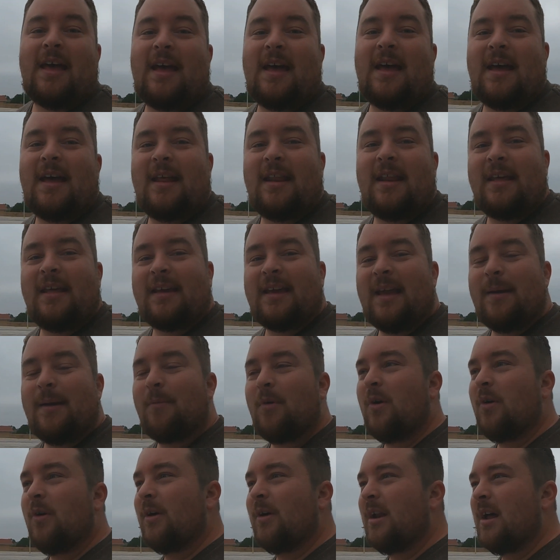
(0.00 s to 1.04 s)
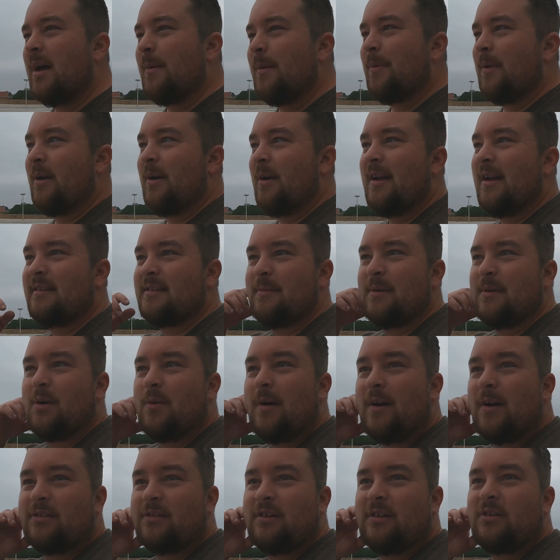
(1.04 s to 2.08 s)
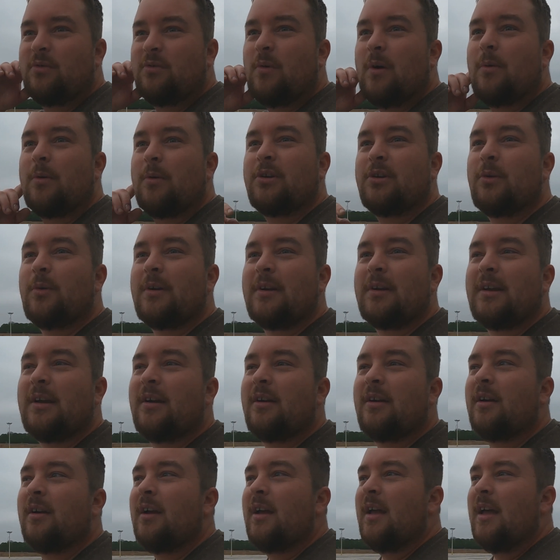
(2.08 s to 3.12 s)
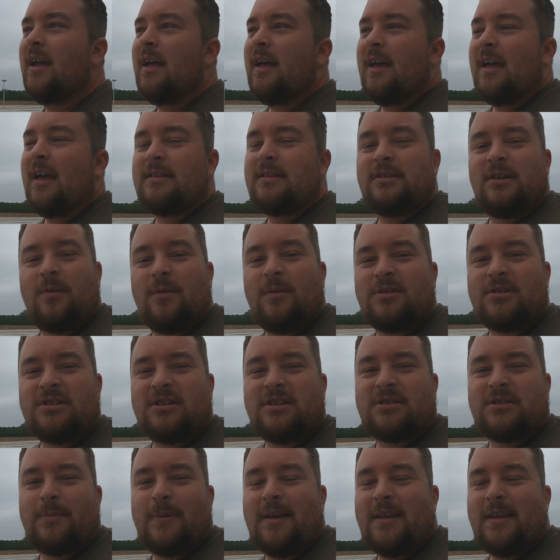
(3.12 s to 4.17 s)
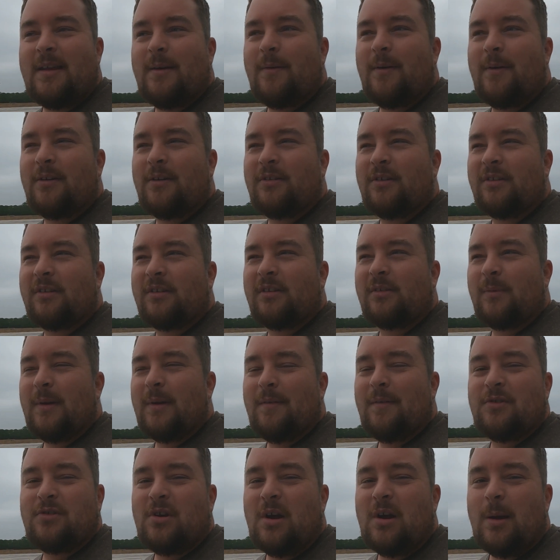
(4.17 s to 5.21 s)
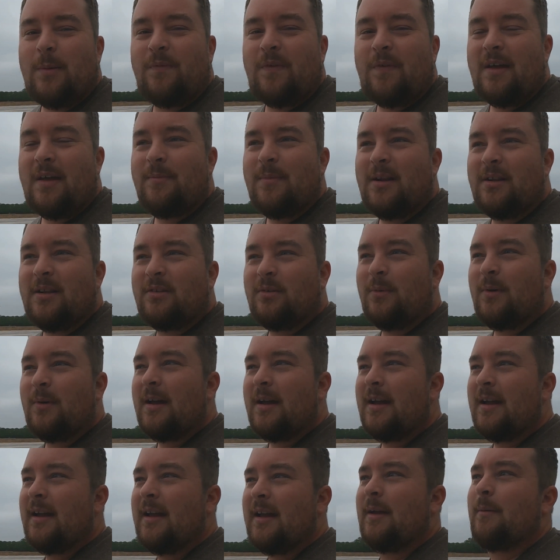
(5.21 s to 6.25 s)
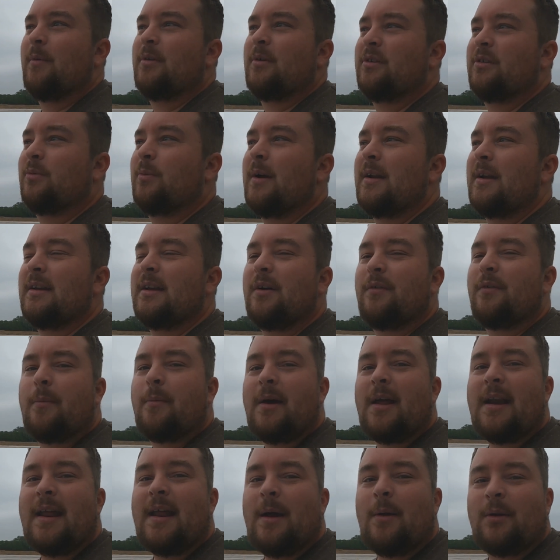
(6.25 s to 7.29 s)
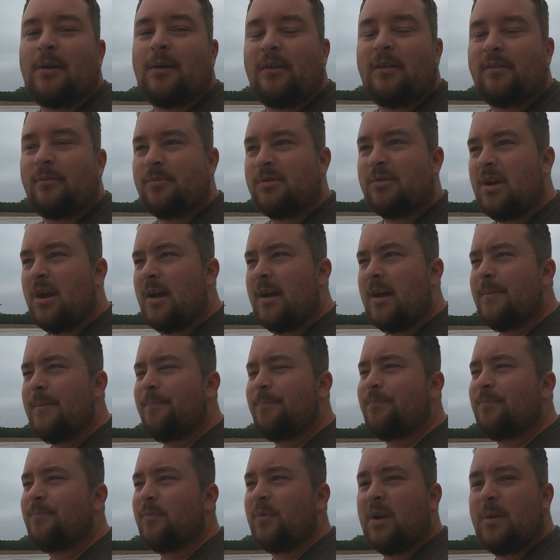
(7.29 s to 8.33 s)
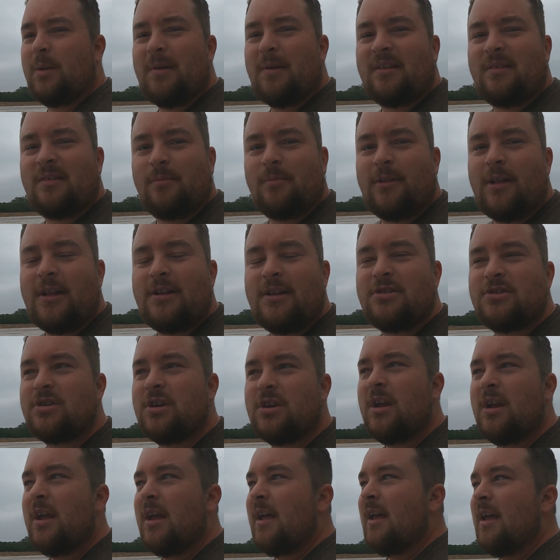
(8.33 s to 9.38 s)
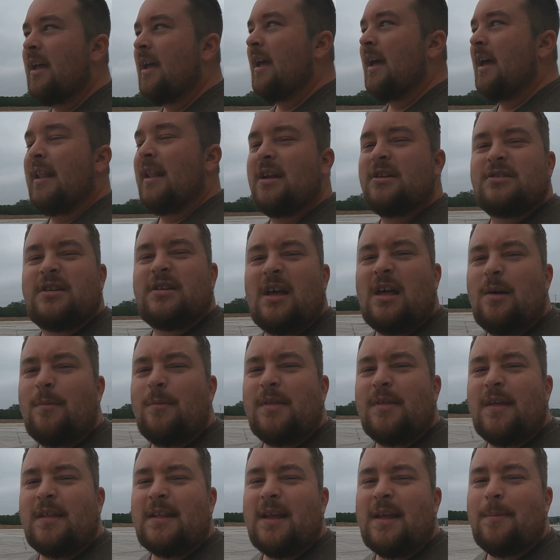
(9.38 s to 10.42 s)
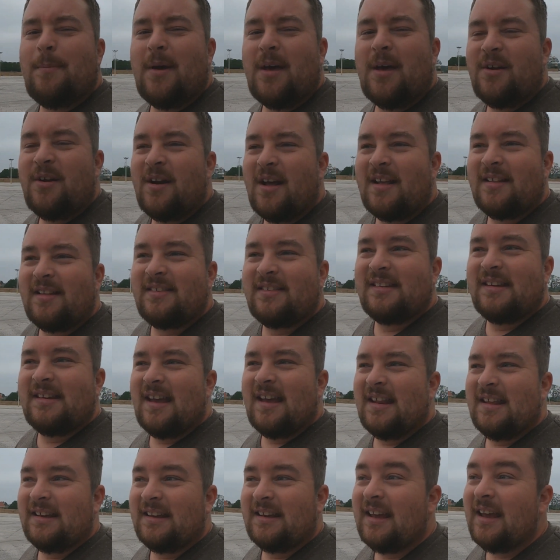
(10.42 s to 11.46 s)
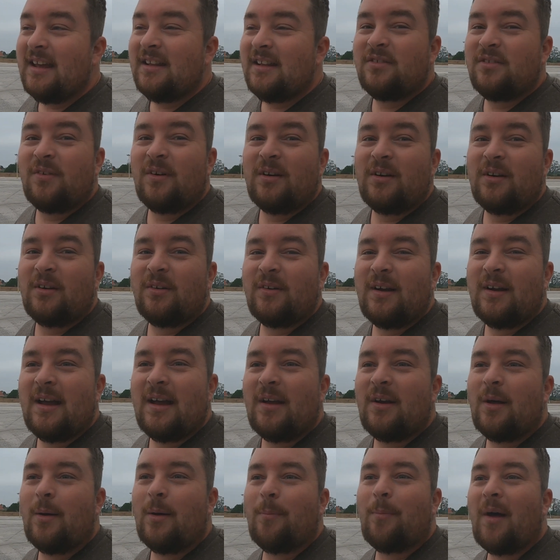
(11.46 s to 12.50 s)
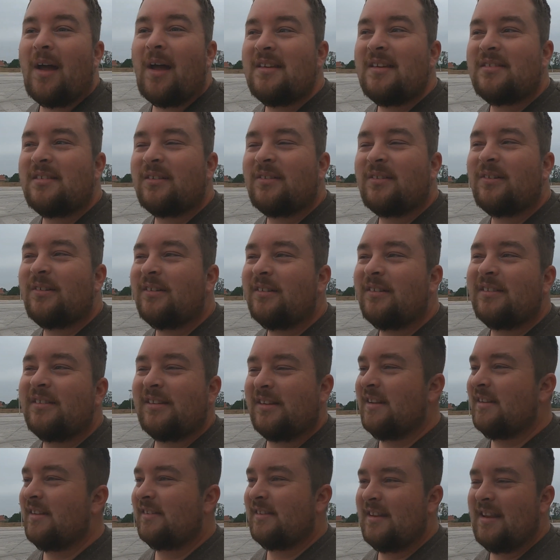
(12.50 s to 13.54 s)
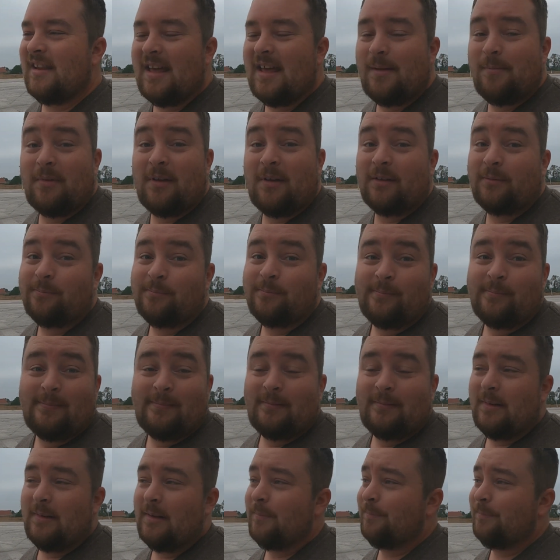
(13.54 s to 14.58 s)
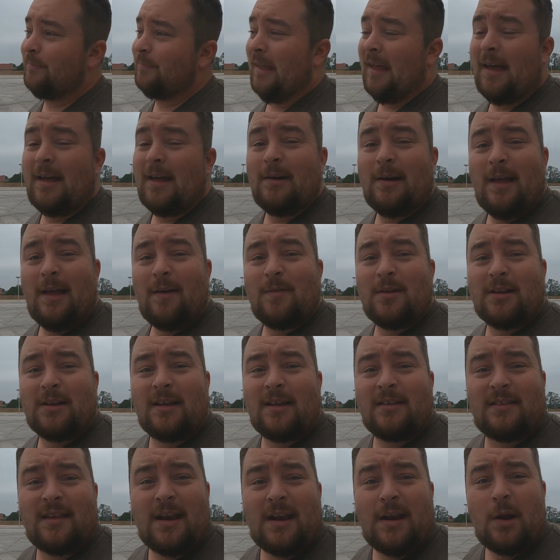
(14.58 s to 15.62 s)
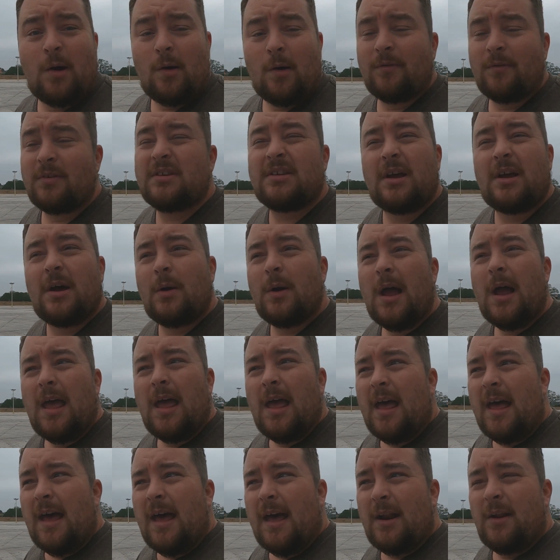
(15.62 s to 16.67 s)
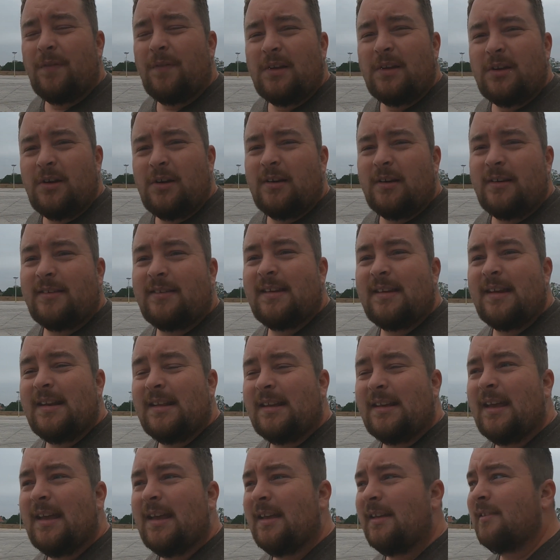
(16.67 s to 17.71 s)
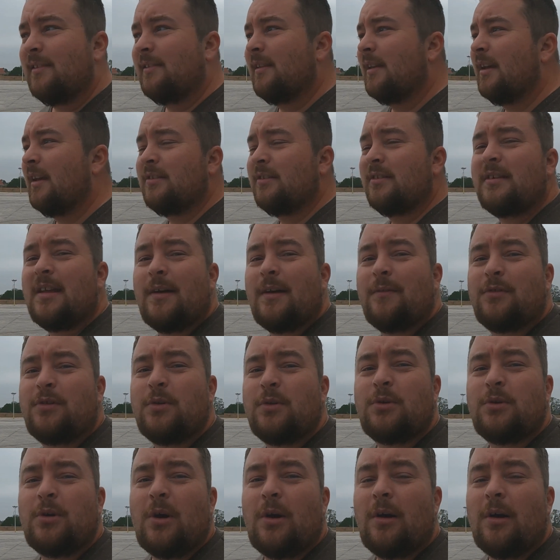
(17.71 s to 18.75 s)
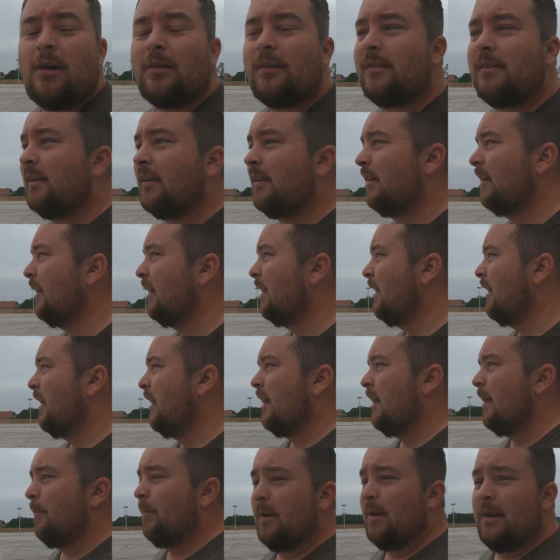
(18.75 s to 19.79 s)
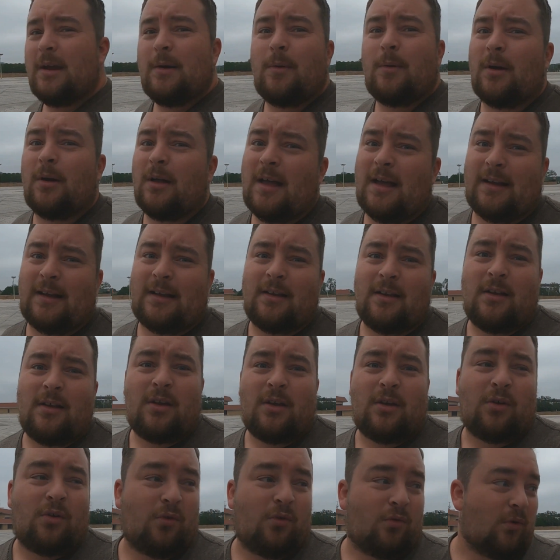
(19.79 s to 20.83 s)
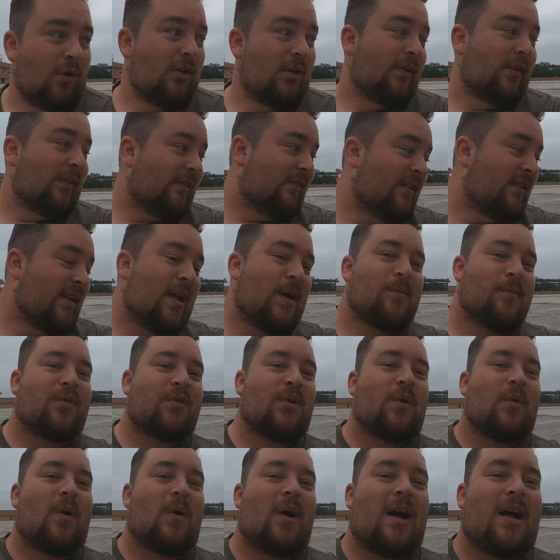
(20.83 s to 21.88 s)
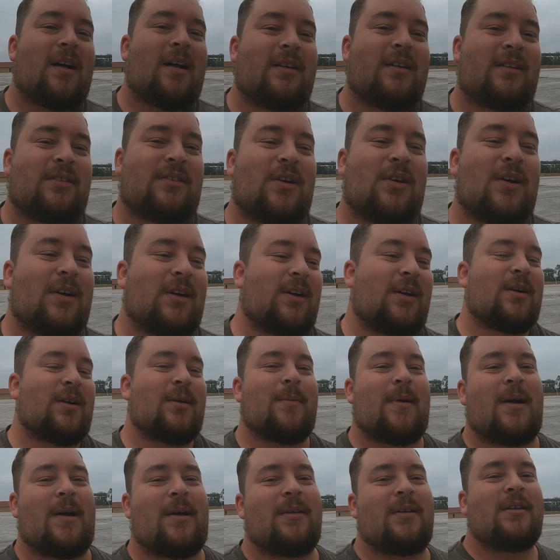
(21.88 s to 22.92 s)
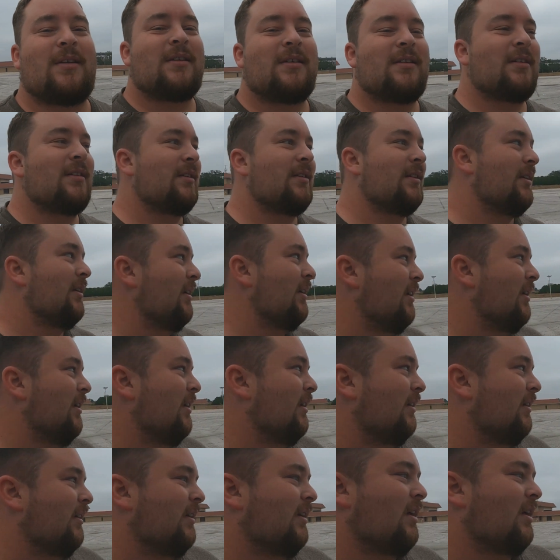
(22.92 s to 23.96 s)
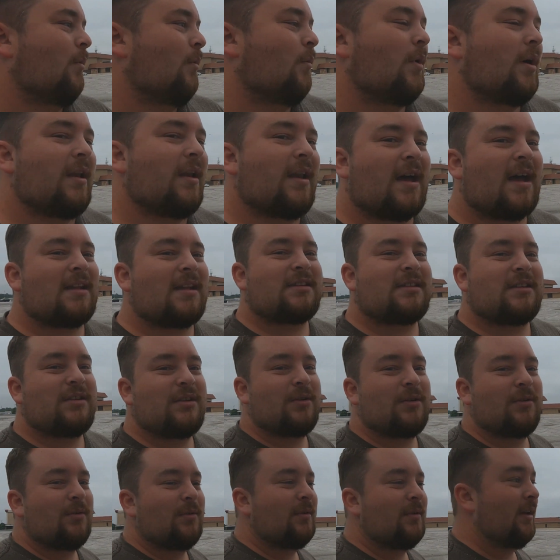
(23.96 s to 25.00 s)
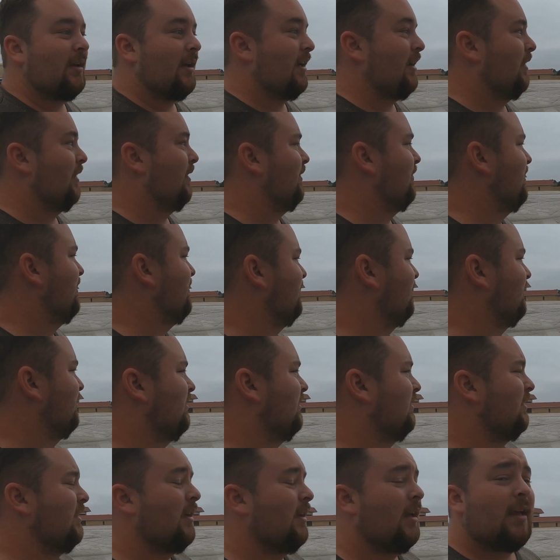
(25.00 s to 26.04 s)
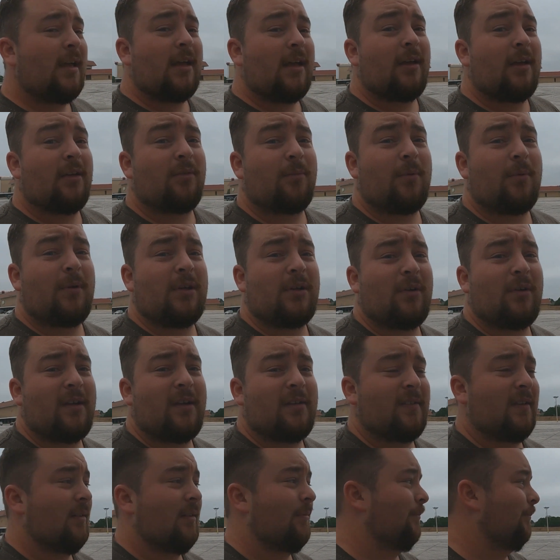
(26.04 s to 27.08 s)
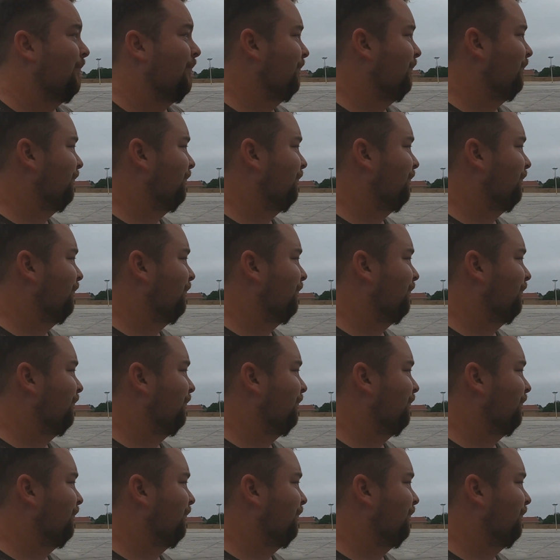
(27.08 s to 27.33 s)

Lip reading: And they came rolling up, and they're asking me questions, what we're doing here. And, you know, we just explained that we have a job 5 minutes away, and we're just waiting here for about an hour to kill some time. We're gonna make some lunch. And they're telling me that they better not see any kids running around on bicycles and this and that. I'm like, well, I don't have any kids I know of, so I don't think you're gonna see any kids. Just have 2 dogs. But they were like grilling Sam for a while and talking to her about, you know, what not to do. I don't know, it's pretty crazy.